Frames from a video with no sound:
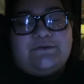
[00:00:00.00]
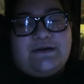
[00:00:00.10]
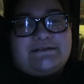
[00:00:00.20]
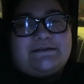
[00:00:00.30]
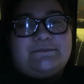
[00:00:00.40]
so it
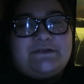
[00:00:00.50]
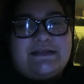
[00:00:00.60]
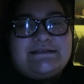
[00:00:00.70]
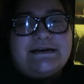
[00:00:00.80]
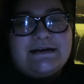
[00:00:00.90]
has come to
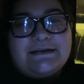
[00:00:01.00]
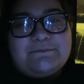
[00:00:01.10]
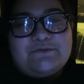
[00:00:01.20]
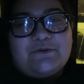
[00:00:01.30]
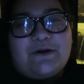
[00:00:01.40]
that
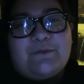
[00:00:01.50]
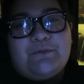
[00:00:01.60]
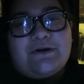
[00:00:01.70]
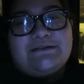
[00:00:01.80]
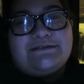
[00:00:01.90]
time, so I hope
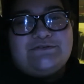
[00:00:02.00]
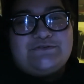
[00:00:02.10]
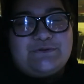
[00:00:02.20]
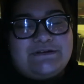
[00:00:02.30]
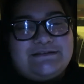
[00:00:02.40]
you guys
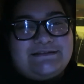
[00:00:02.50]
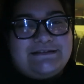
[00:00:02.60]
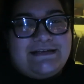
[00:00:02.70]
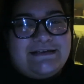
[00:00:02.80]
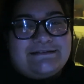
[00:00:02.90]
enjoyed
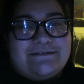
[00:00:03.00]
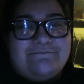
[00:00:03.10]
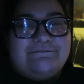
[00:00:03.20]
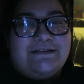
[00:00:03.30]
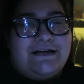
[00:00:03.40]
today's
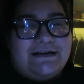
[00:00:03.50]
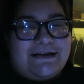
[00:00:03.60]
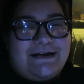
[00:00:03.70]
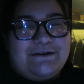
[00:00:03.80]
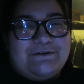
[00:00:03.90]

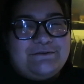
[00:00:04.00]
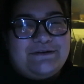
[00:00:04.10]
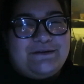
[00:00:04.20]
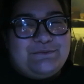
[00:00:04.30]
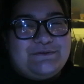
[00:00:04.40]
vlog. I know
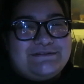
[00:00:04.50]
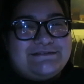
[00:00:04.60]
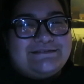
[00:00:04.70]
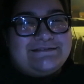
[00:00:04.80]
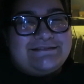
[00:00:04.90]
it
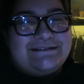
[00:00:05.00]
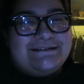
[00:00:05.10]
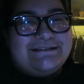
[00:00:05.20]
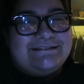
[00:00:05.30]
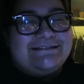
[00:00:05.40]
was
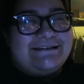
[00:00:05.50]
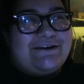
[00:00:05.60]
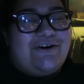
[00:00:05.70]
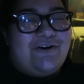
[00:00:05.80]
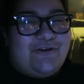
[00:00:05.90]
like
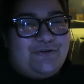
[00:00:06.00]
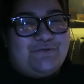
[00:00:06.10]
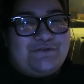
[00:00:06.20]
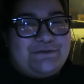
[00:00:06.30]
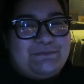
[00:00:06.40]
all
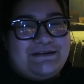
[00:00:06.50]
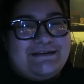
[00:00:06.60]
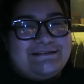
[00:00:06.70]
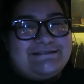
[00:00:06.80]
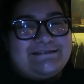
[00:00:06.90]
over the
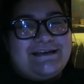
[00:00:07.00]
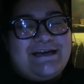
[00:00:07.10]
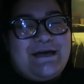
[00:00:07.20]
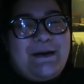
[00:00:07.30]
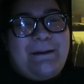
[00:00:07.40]
place,
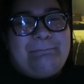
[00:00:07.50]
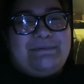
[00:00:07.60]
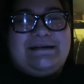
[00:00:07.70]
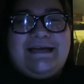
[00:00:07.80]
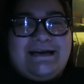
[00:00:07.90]

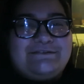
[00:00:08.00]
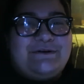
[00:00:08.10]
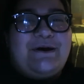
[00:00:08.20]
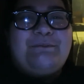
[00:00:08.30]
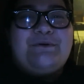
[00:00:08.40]
but yeah, so
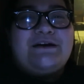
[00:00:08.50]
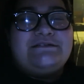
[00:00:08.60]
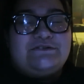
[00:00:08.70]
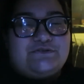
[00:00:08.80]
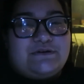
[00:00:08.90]
I hope you guys
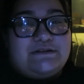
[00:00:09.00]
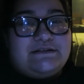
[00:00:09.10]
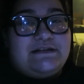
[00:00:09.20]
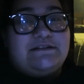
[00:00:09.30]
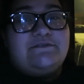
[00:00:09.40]
enjoyed
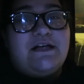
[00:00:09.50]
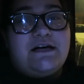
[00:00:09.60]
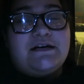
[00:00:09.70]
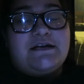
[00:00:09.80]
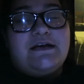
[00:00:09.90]
today's
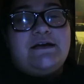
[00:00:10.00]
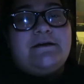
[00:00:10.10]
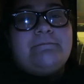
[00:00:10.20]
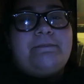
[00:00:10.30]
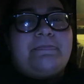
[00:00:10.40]
vlog,
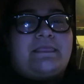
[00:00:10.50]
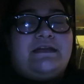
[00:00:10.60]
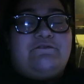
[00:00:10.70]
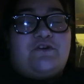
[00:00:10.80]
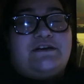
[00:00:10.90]

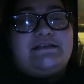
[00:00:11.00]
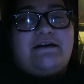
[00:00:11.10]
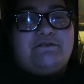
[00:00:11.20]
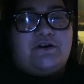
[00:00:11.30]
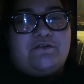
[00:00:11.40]
and if you guys
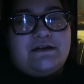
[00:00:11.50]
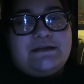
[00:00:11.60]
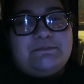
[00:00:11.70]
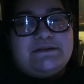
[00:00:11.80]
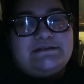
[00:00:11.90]
haven't
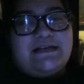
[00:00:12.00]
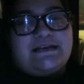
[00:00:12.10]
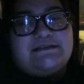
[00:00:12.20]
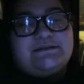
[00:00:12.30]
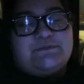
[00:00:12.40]
already, please
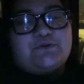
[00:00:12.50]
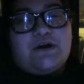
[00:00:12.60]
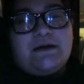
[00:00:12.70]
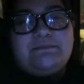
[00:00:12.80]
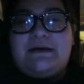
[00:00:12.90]
like and
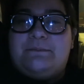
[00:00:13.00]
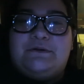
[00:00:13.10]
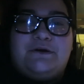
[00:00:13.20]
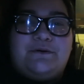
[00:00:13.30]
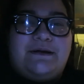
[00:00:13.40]
subscribe down
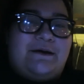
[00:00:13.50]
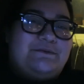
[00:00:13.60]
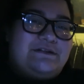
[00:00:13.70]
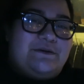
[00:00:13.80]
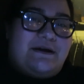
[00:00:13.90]
below, and I will
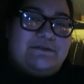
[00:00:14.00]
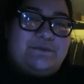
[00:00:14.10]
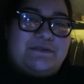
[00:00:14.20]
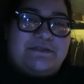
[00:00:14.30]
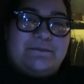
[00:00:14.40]
see you guys
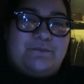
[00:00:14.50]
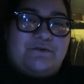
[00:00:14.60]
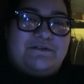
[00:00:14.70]
with more